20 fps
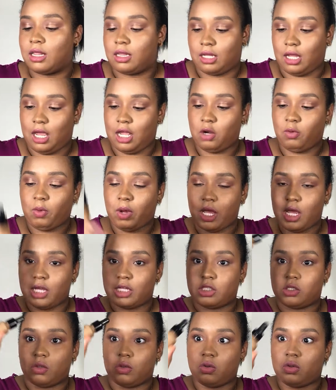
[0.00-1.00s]
The
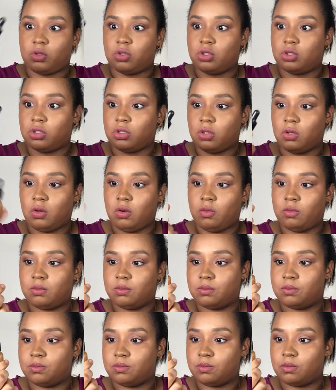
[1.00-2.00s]
NYX Total Control
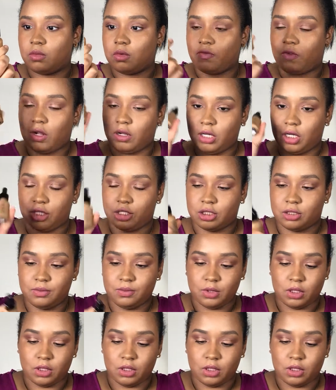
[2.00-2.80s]
foundation.